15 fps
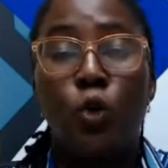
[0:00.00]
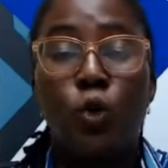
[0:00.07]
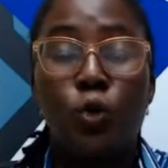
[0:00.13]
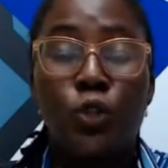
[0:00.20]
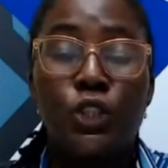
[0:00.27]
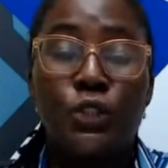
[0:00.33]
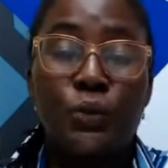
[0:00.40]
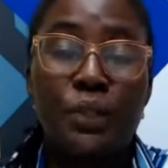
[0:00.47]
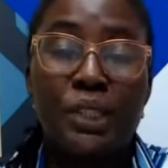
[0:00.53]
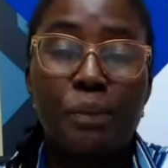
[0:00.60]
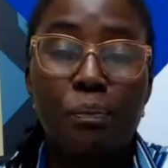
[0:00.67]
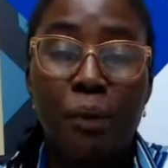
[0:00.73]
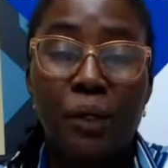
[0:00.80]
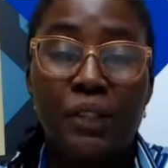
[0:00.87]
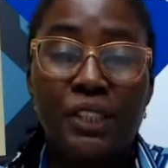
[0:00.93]
Who is
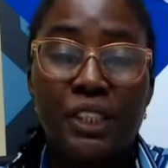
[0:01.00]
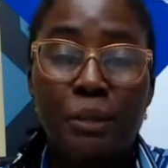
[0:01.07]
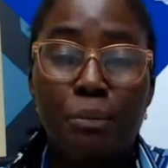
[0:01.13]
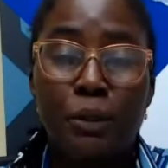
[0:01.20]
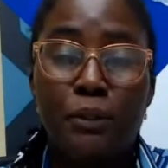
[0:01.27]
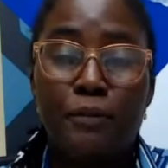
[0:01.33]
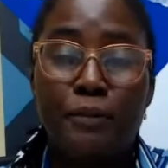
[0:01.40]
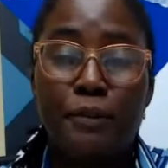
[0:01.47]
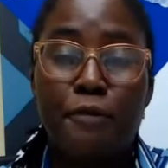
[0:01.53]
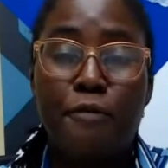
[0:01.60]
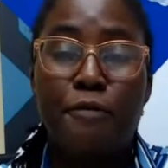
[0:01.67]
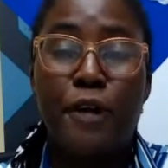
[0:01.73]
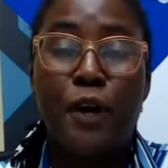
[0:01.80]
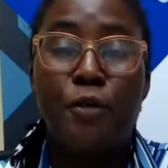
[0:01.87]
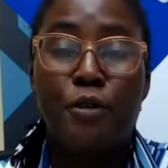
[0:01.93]
responsible
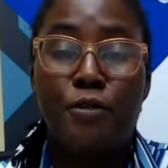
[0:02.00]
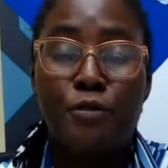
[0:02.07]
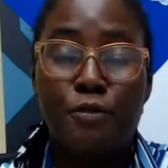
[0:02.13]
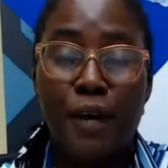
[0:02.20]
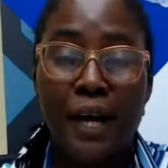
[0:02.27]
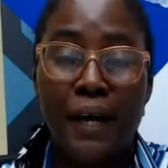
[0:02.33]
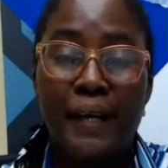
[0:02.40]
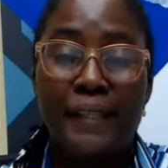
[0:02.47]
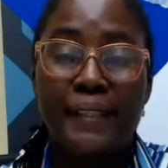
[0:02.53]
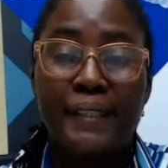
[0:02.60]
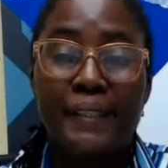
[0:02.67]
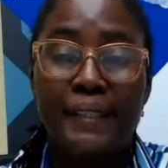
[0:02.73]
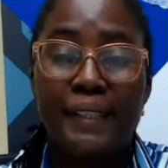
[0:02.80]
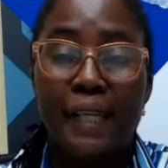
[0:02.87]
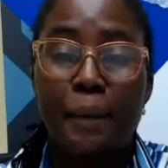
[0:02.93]
for verifying
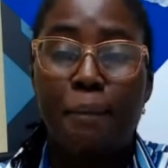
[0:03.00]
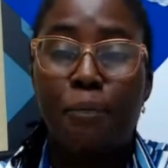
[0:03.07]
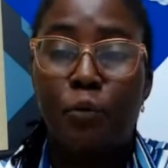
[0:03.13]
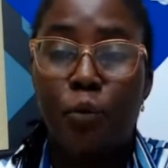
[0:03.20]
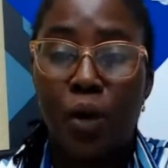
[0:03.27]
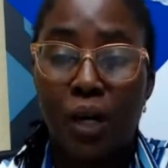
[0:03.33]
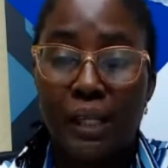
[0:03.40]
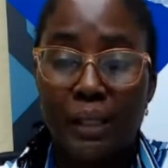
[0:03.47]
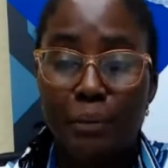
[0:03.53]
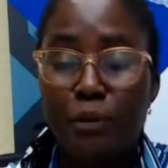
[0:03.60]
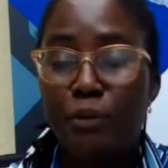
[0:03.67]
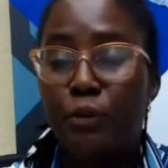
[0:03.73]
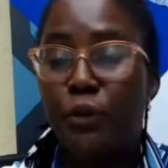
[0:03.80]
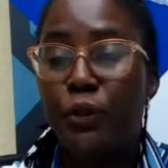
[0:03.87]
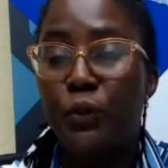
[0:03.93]
step 1
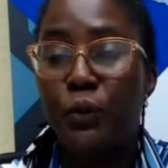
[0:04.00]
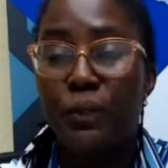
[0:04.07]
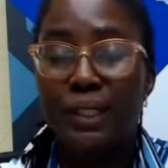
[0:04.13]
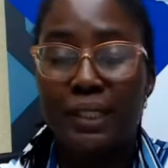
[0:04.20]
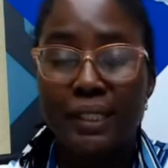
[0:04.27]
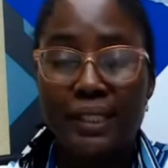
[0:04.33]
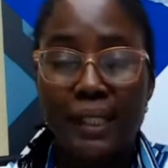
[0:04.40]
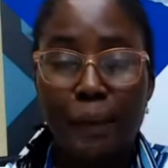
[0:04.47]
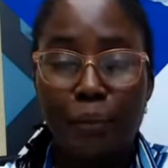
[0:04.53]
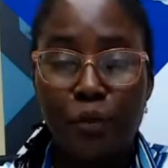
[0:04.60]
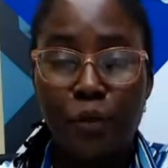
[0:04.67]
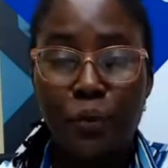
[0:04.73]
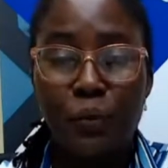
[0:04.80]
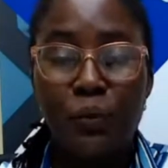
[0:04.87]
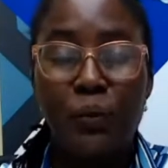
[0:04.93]
before you go to
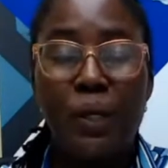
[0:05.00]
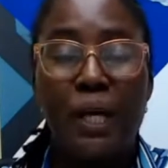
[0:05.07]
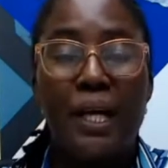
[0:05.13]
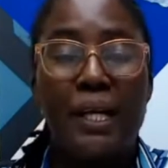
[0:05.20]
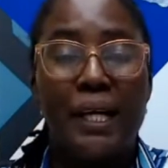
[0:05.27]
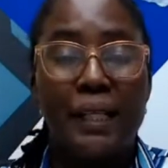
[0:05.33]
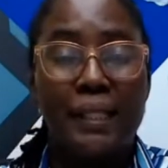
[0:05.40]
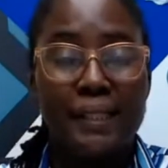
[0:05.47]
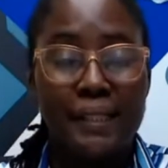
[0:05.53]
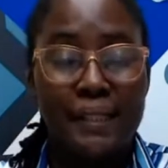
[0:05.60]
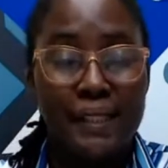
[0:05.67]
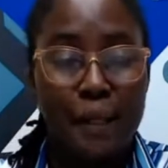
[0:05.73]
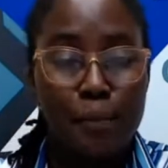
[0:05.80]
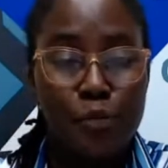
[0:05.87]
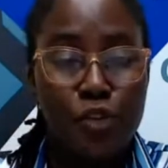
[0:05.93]
step 2 and
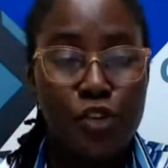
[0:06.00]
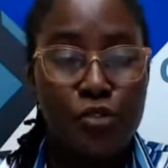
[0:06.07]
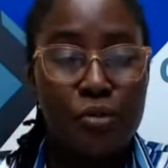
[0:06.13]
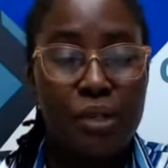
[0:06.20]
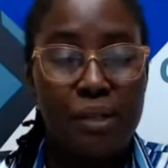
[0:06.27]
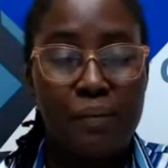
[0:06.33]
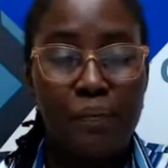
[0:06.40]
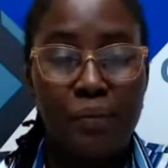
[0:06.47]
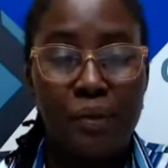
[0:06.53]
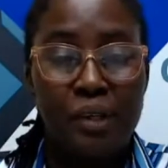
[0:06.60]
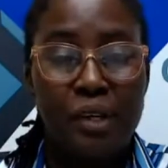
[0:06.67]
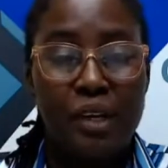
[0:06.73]
step 3.